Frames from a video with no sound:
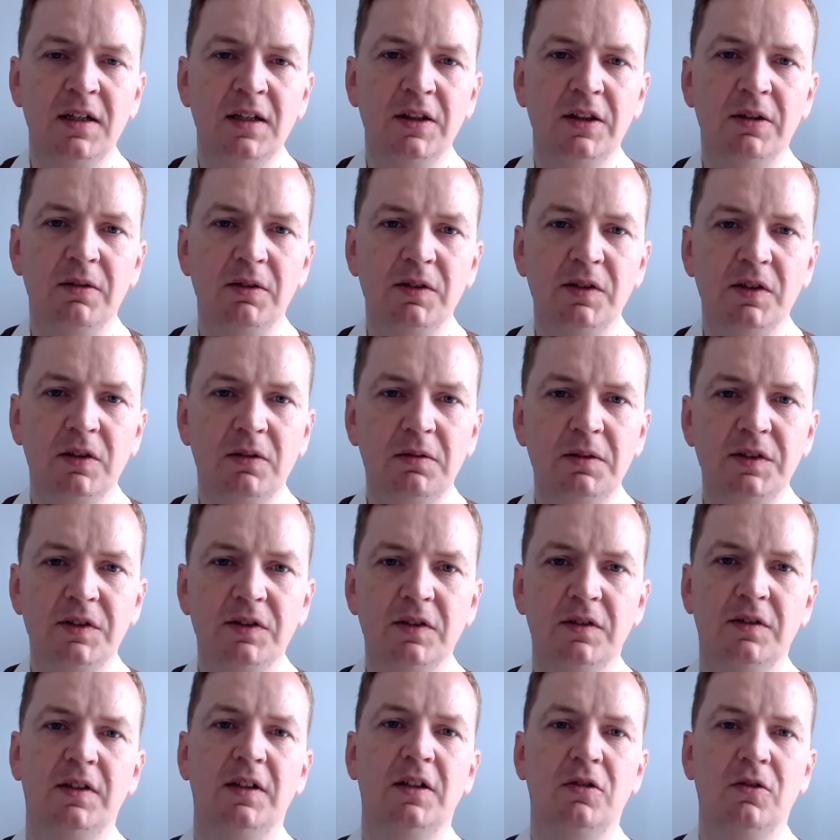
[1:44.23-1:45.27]
There is always
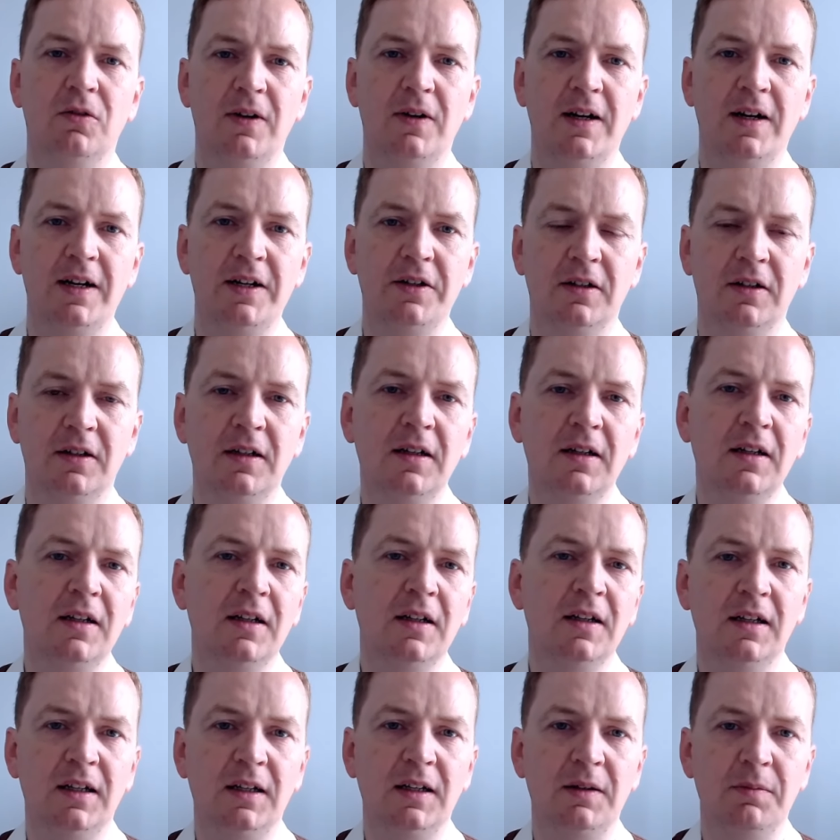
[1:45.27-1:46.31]
something greater
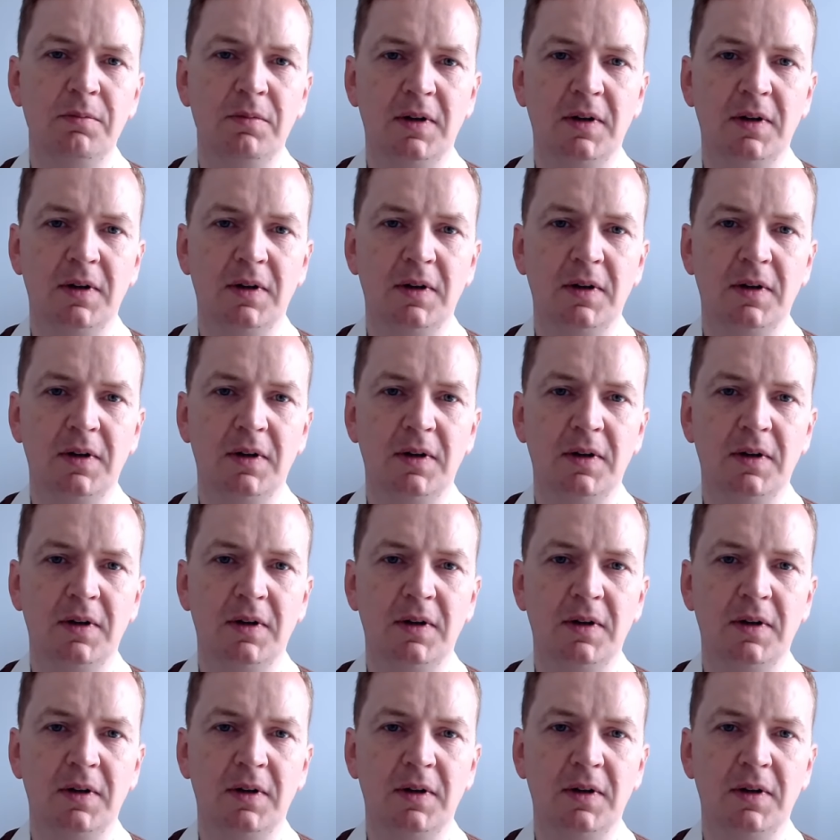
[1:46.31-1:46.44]
in